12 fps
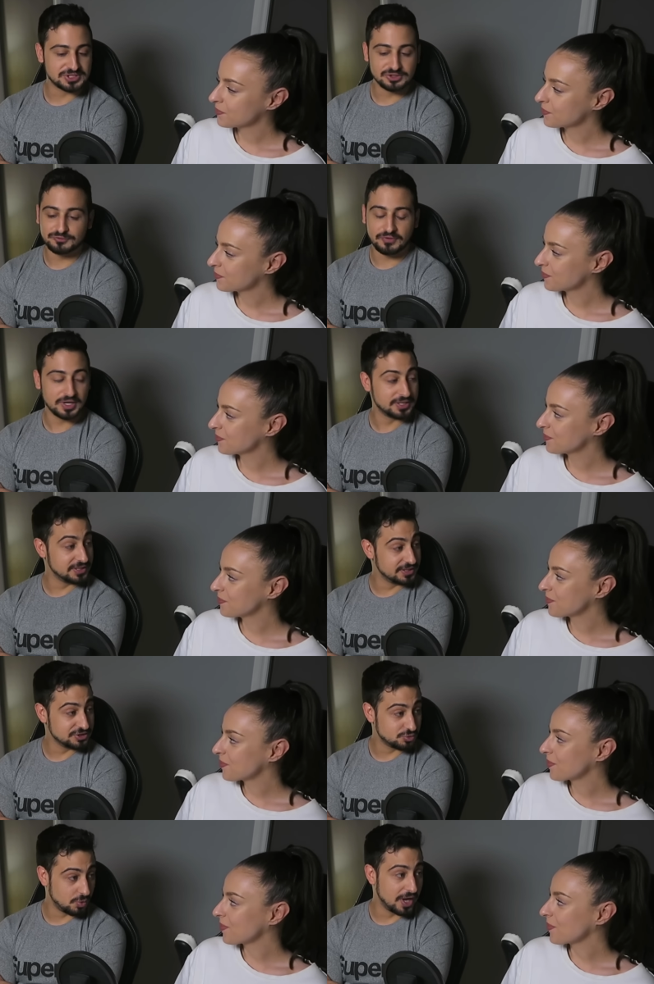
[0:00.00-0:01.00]
Speaker 1: is still finding
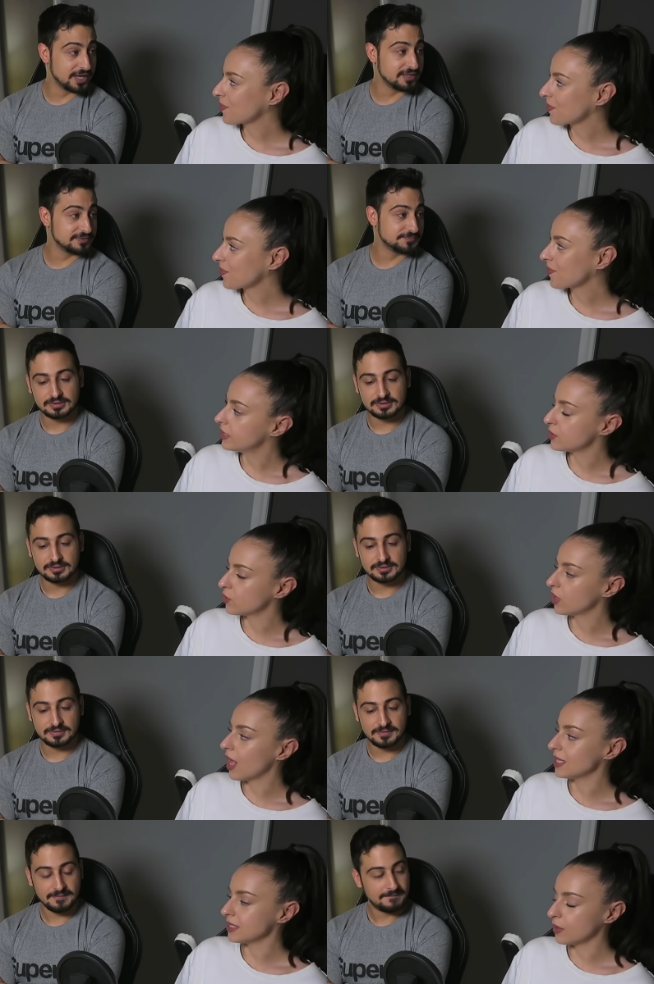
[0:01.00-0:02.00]
his way. He's
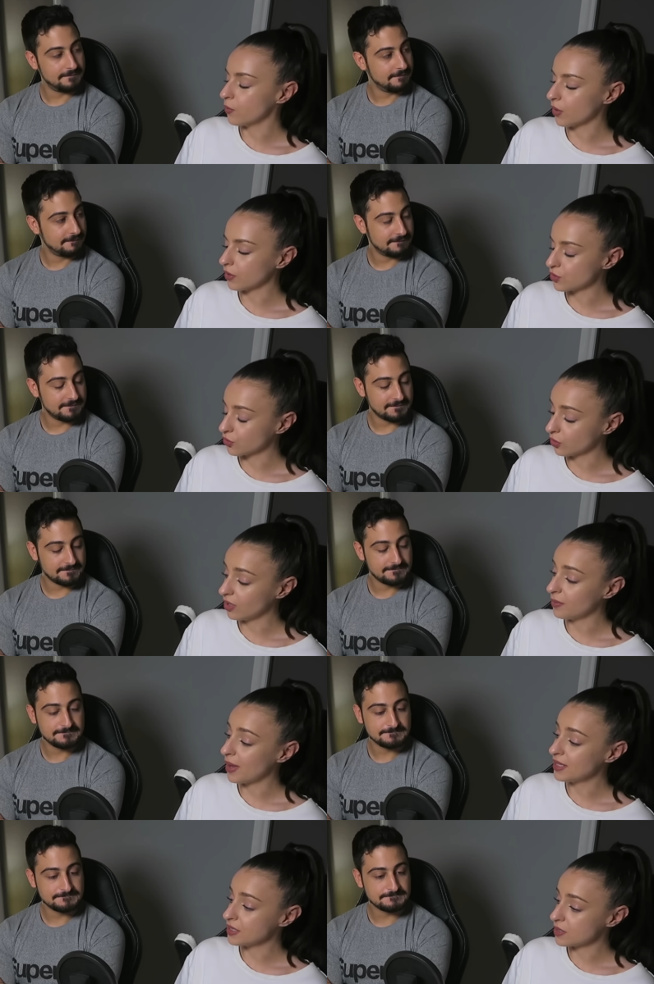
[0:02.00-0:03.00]
realising what it truly
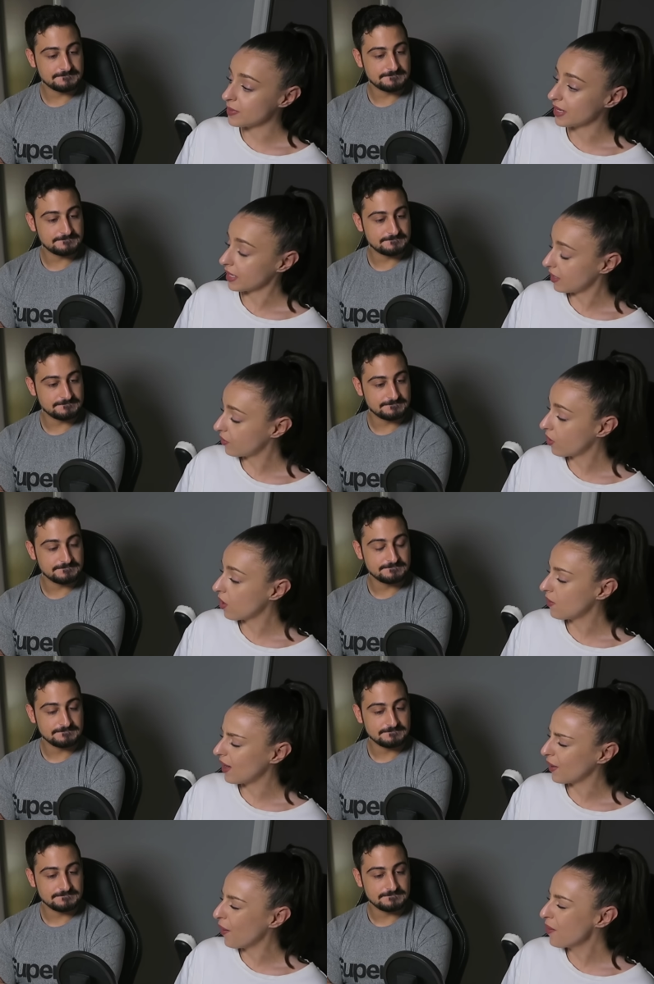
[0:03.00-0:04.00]
means to be a hero,
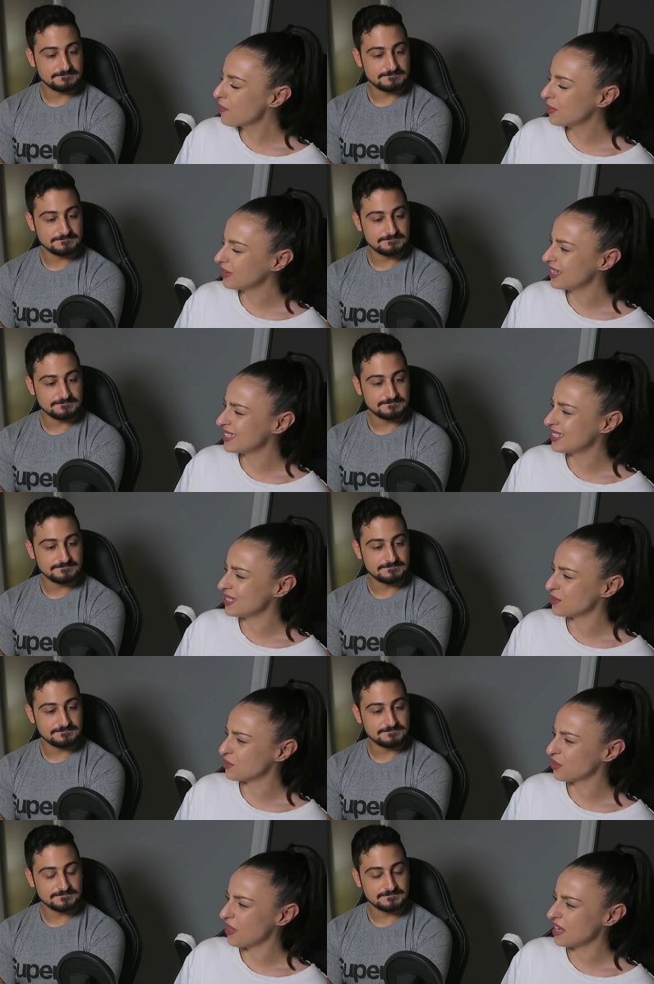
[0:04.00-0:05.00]
I hope. At least he's
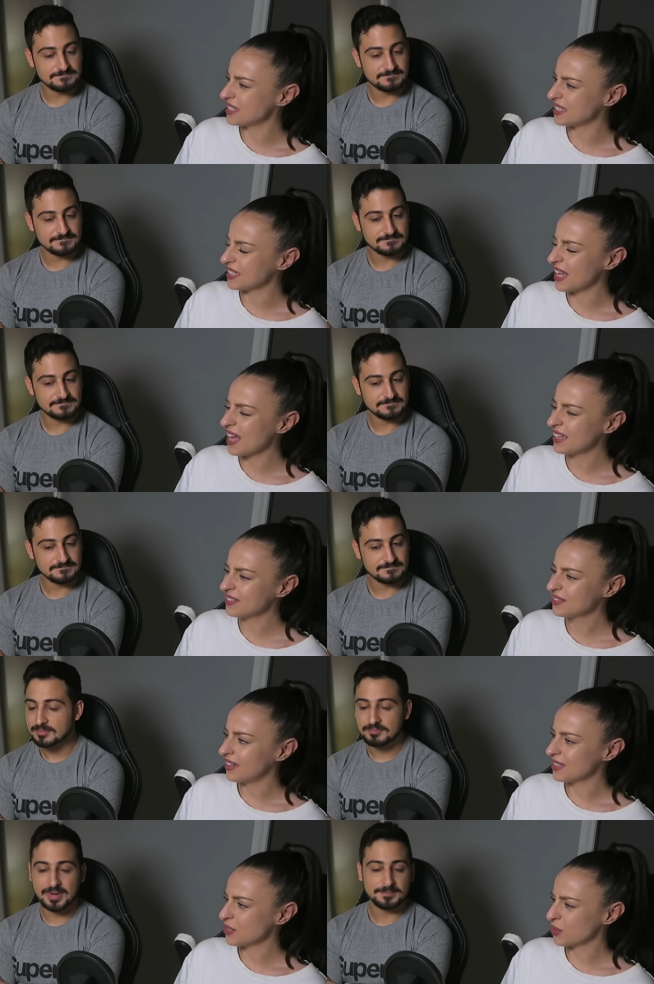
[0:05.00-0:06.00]
realising that.
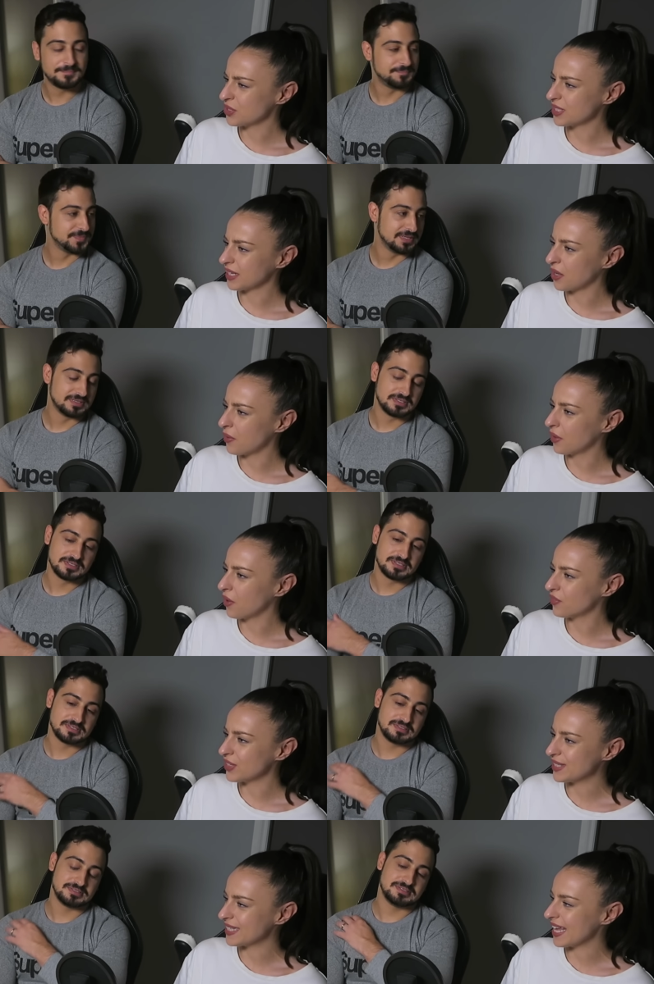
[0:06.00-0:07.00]
And
Speaker 2: it's Ma not just like going over
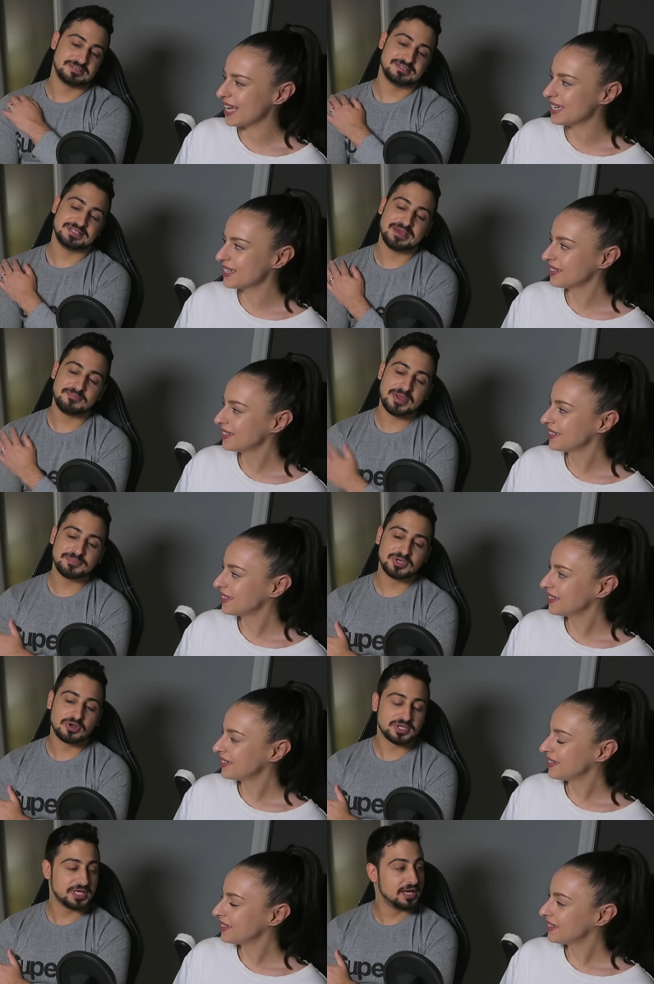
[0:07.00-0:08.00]
his head. Yeah, maybe
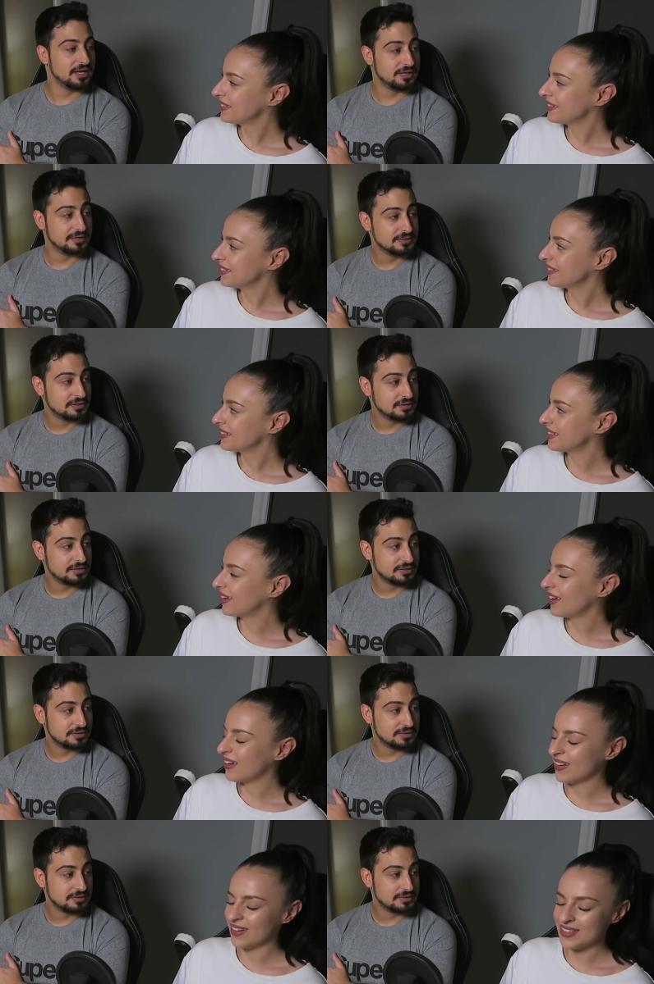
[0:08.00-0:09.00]
not yet.
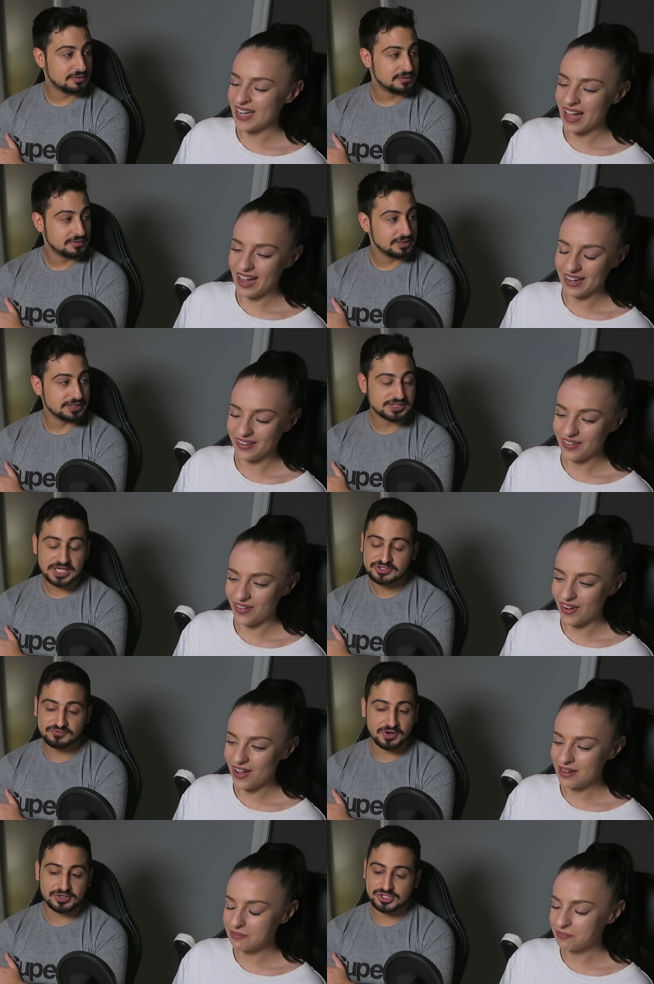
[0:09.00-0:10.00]
Speaker 1: Oh, dang.
Speaker 2: His
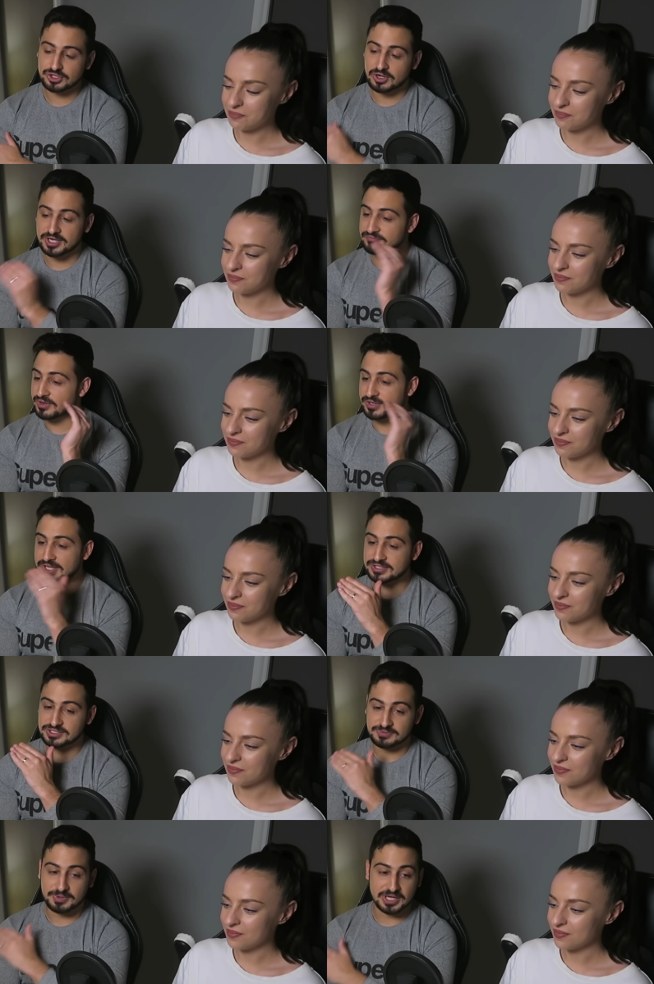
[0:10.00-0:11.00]
head's very shiny, very
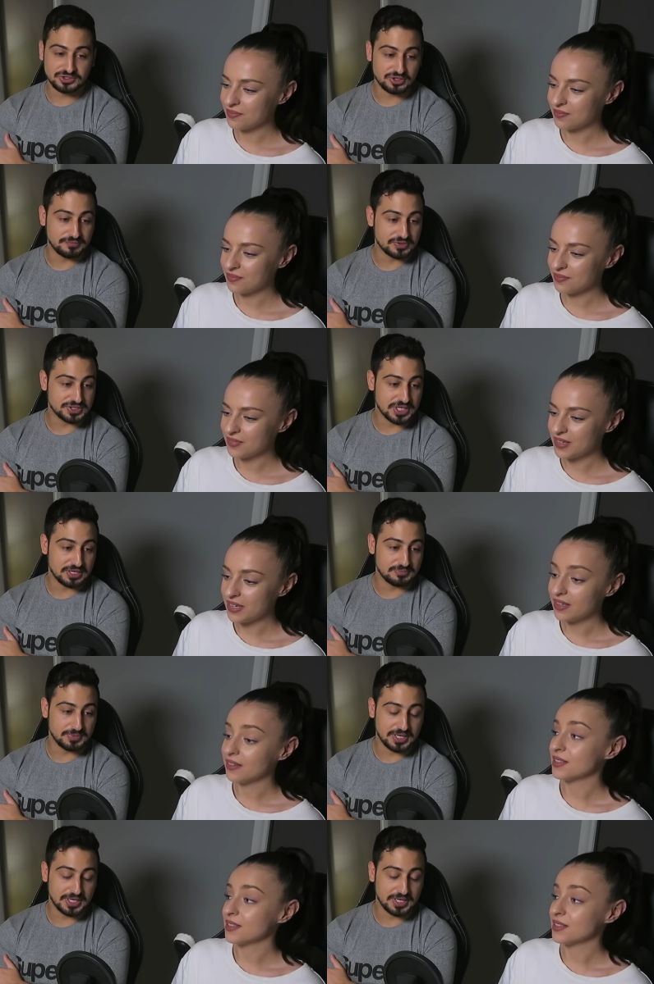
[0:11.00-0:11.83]
easy to pass over his head,